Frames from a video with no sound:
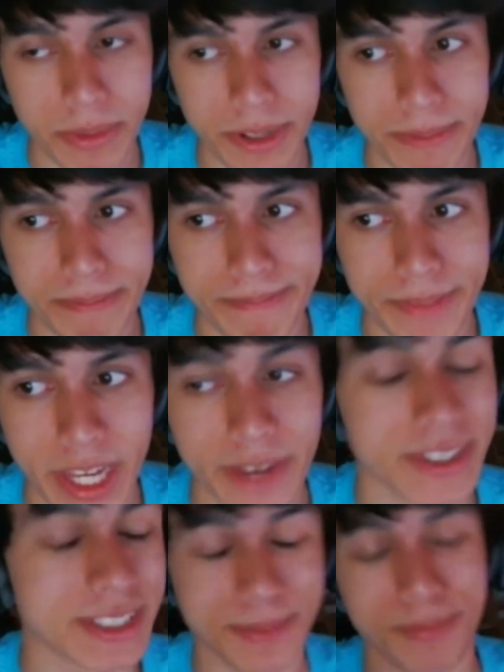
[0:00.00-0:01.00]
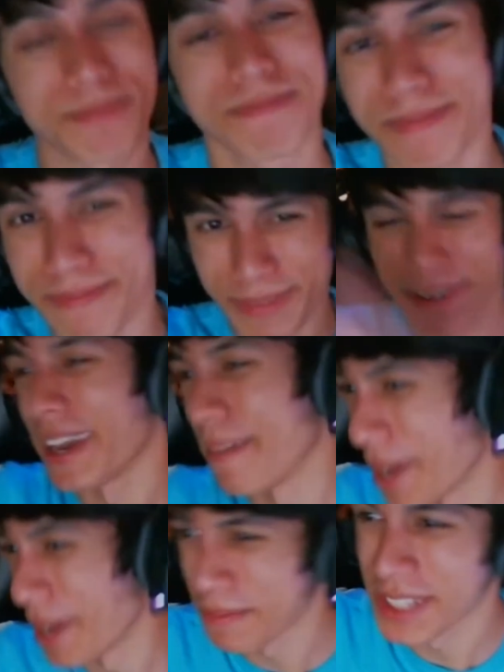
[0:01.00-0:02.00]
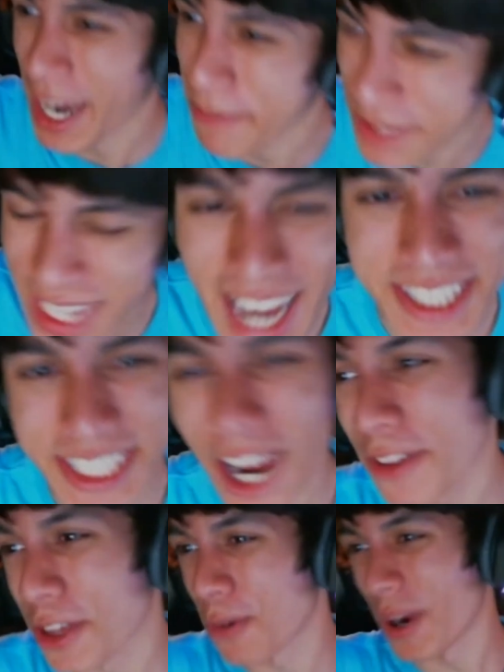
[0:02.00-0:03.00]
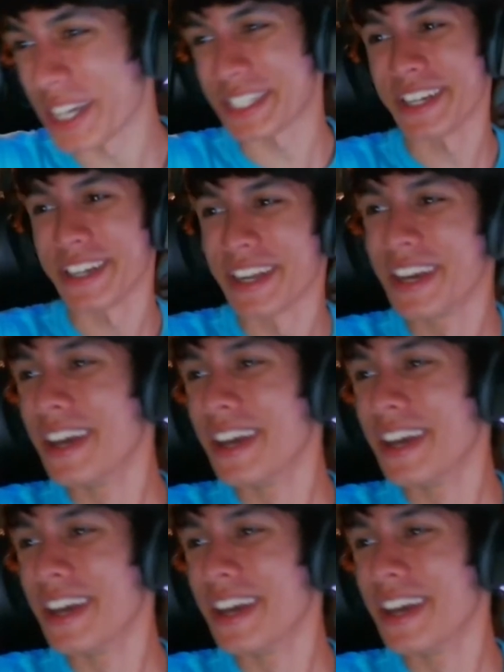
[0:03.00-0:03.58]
But anyways, it's okay. I've dashed out the question.